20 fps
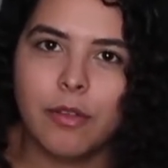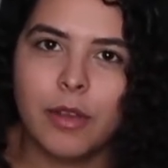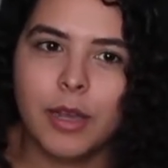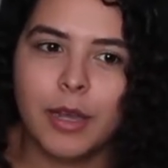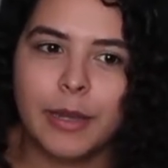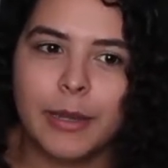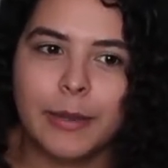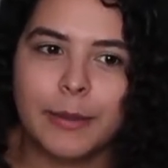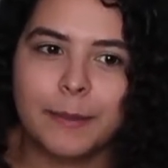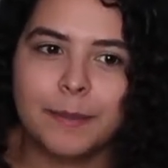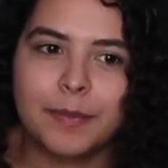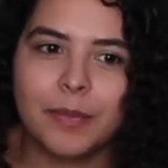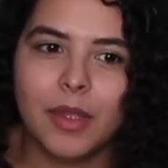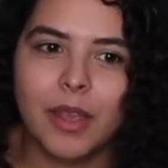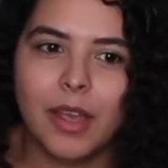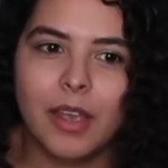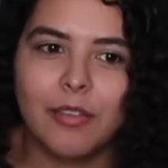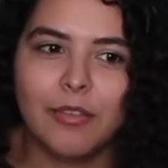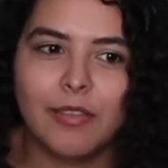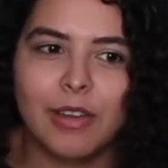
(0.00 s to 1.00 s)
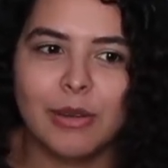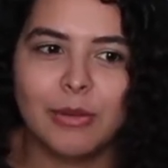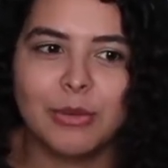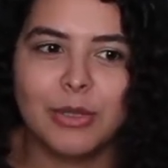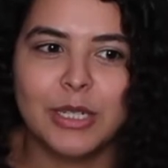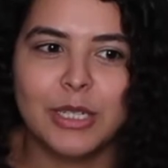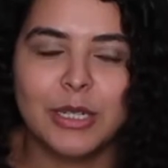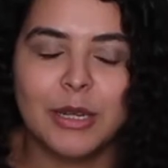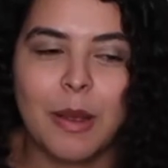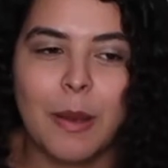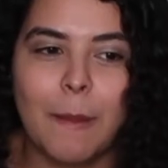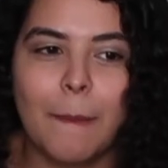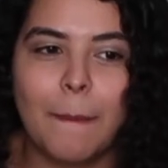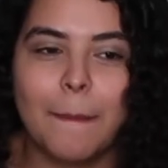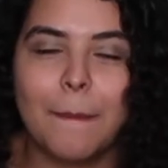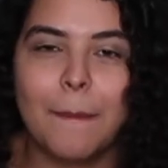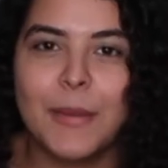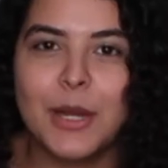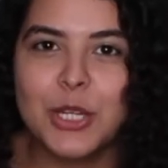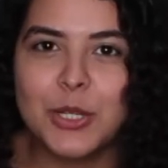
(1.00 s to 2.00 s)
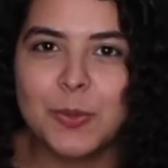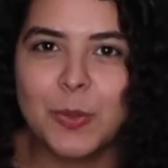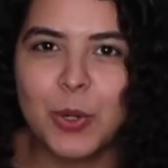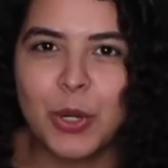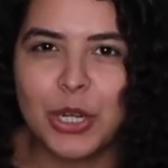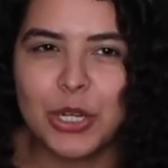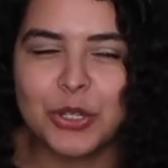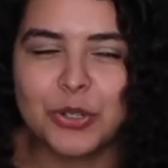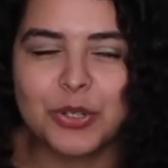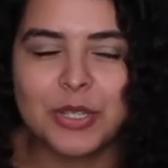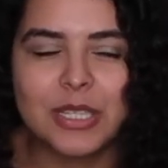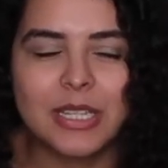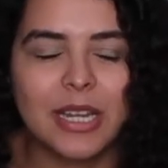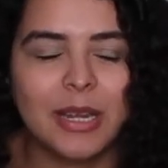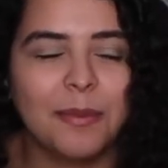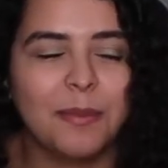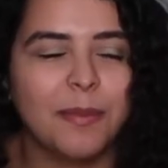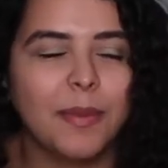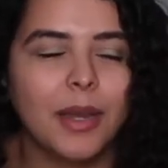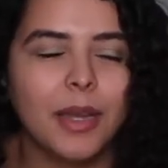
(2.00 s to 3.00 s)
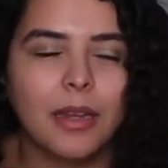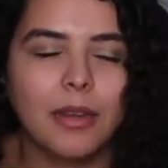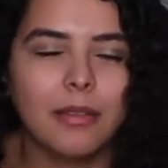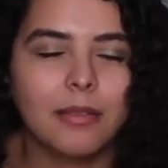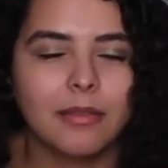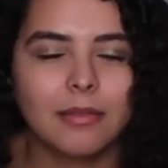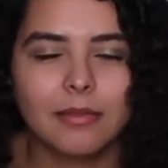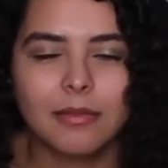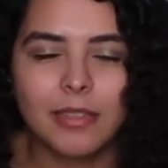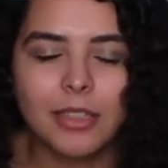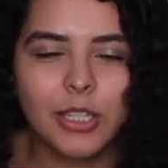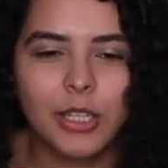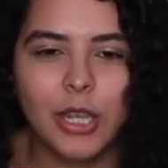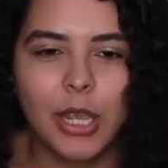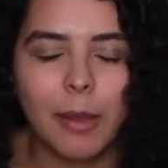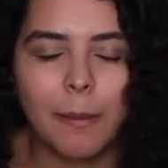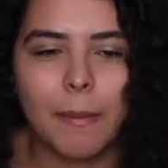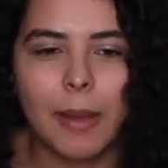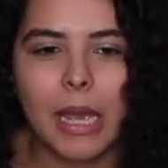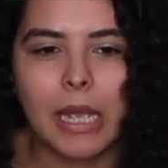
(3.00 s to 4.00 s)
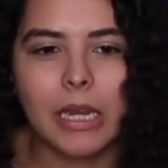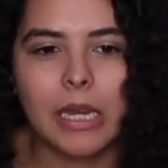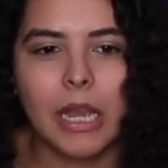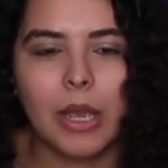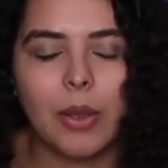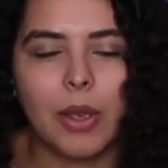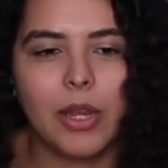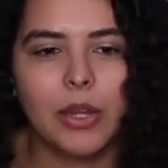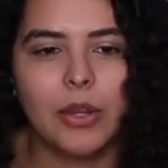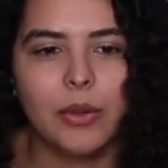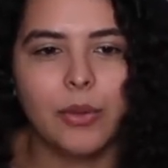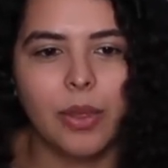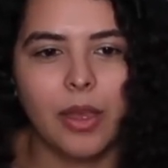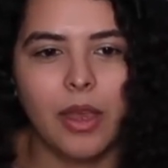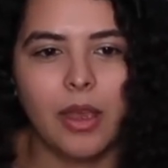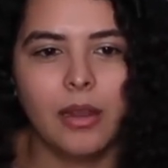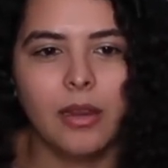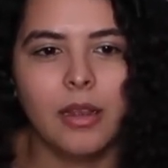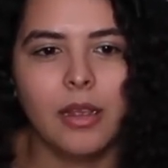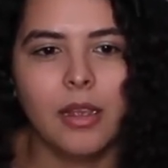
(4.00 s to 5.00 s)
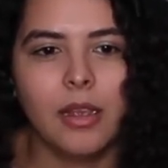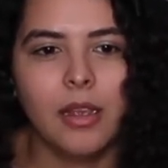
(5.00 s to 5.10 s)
I found it much more interesting, but looking back now, I know that